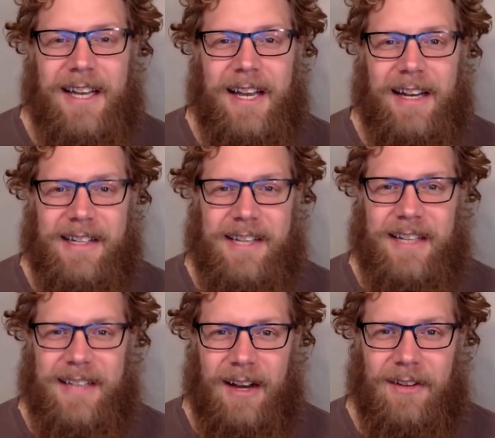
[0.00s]
and I
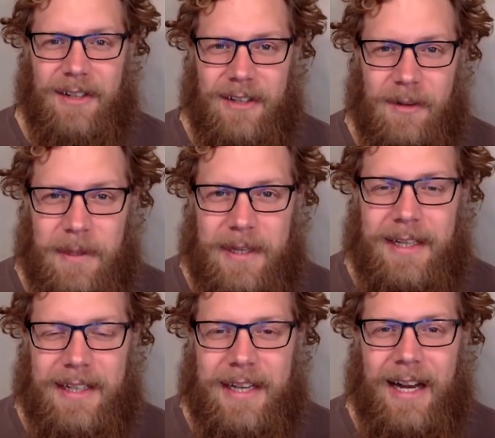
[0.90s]
sat down and
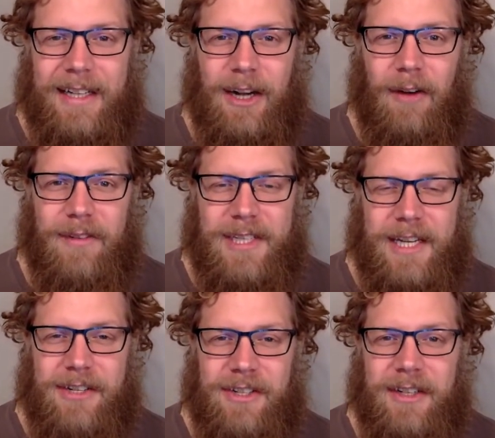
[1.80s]
immediately got in
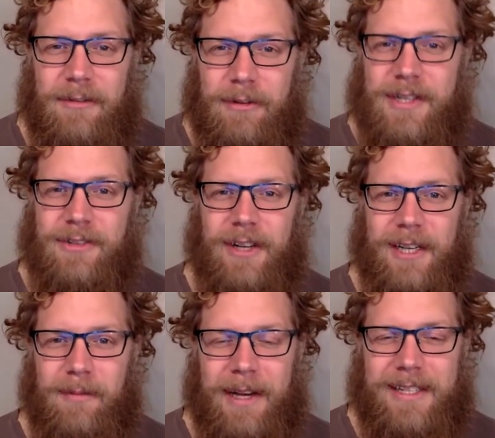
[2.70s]
conversation and
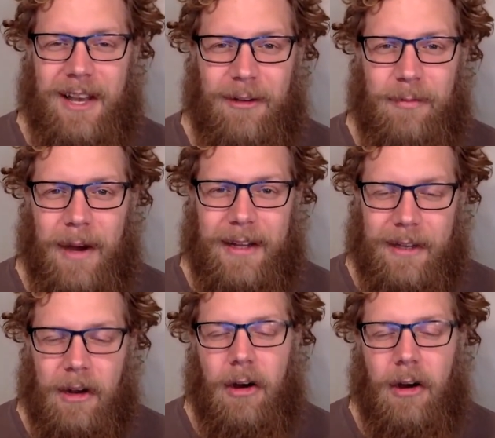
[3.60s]
frustrated myself by like,